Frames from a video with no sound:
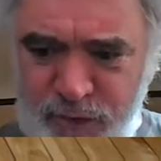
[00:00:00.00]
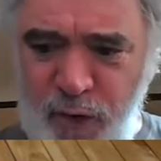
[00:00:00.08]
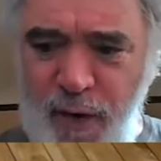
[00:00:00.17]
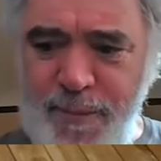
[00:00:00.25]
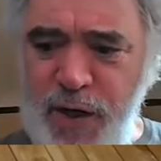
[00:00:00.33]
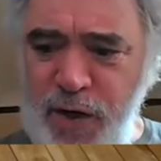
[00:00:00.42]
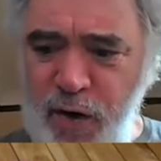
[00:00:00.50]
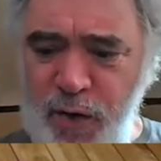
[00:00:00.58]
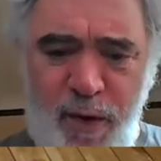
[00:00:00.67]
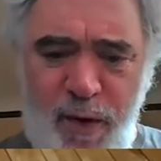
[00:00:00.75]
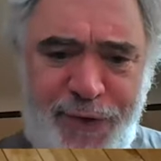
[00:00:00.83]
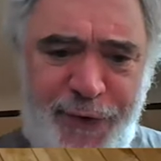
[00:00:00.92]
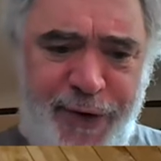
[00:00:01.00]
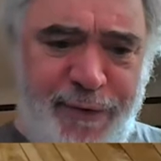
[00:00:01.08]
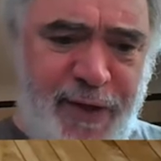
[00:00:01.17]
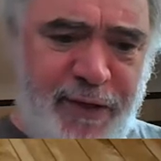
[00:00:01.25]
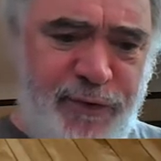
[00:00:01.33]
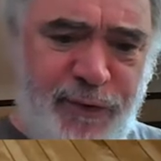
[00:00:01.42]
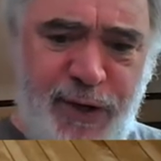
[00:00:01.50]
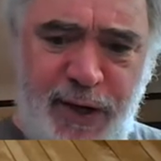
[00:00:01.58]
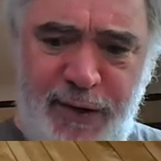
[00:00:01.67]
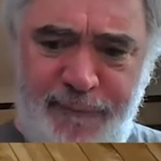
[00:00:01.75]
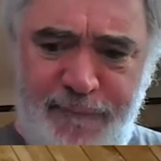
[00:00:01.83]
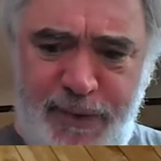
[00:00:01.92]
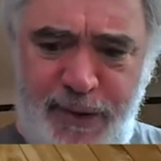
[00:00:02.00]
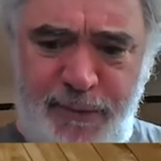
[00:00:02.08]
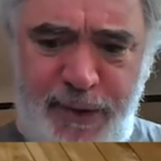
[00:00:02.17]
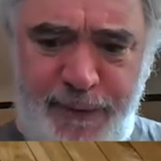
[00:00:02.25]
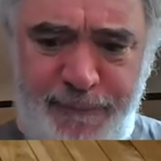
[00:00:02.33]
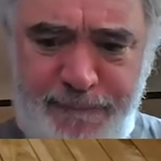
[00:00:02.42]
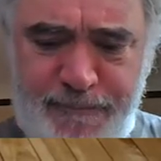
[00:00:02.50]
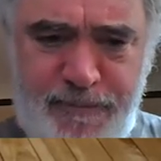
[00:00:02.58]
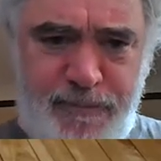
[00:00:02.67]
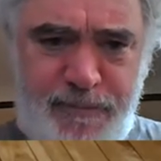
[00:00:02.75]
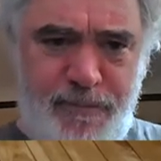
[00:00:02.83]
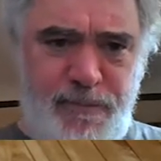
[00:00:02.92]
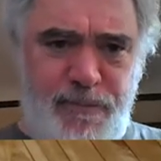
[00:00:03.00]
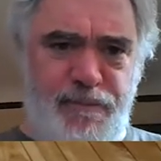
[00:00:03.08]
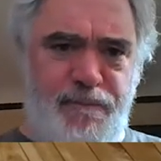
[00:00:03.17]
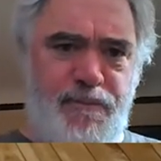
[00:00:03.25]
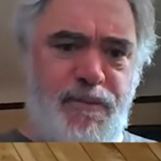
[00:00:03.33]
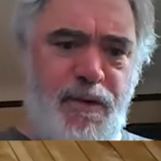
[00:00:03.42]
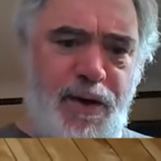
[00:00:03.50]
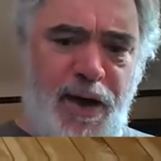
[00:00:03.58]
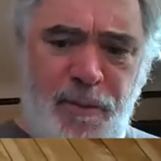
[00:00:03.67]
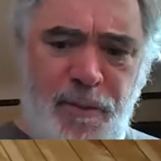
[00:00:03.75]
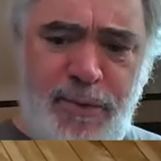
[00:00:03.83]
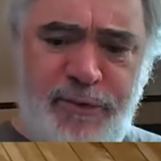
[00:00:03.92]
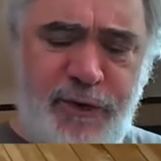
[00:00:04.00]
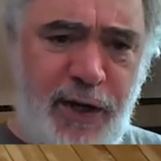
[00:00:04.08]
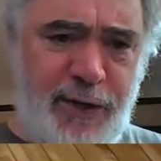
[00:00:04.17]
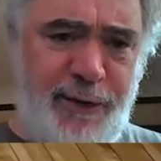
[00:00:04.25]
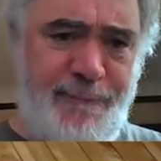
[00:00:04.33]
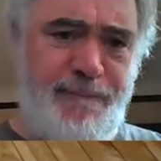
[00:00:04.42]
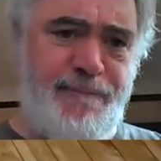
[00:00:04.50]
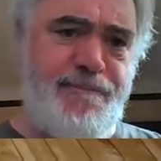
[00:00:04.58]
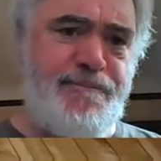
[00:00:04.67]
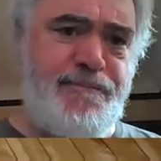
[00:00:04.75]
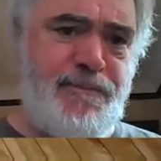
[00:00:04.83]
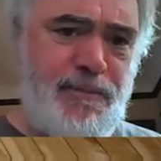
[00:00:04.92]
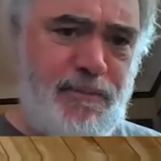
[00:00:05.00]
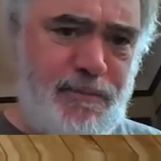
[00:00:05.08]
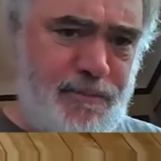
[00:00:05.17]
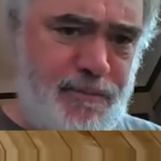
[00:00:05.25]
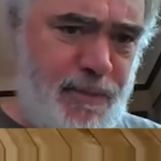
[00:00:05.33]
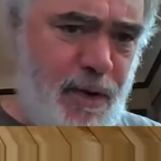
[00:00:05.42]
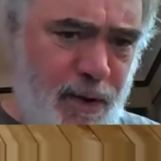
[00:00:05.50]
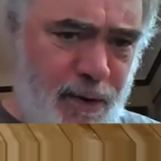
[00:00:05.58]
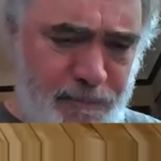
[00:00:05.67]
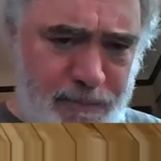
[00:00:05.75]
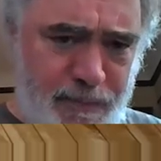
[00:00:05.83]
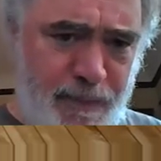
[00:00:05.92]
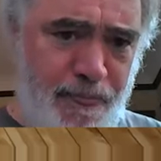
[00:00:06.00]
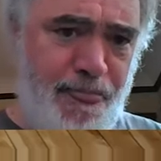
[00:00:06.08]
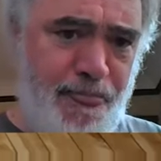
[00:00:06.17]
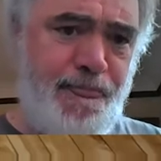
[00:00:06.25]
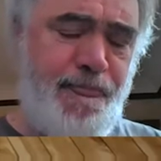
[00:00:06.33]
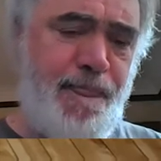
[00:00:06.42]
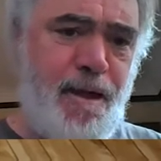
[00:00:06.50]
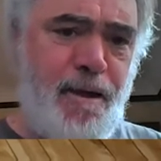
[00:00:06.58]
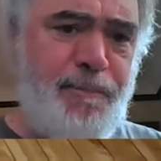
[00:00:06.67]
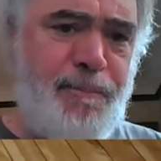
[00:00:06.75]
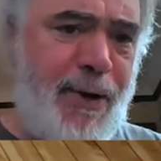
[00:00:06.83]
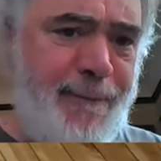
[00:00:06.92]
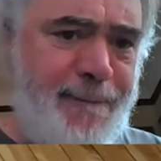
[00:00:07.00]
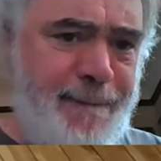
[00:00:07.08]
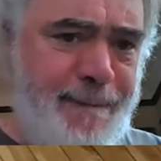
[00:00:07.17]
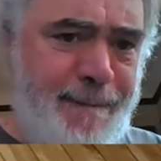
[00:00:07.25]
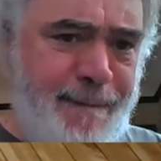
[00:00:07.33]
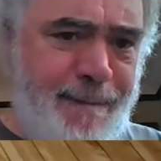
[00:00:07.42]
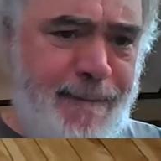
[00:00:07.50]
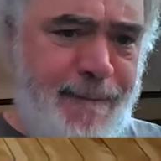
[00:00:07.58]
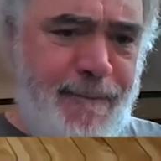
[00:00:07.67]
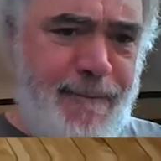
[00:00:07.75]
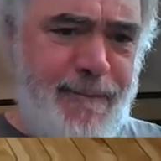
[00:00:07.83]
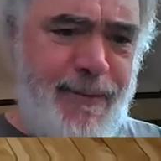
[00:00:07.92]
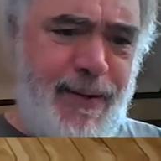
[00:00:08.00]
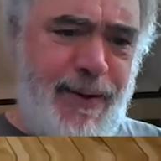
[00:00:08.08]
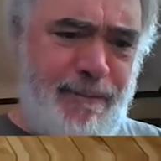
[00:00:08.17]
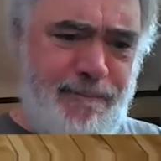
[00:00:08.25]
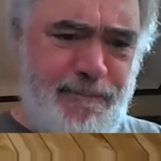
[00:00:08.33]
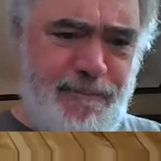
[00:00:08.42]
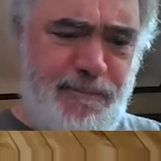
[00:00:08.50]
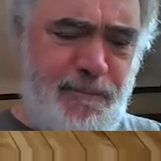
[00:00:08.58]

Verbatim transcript: so I'm going to go to 1:30 if that's okay. Anyway, I, am almost done. Um, but um,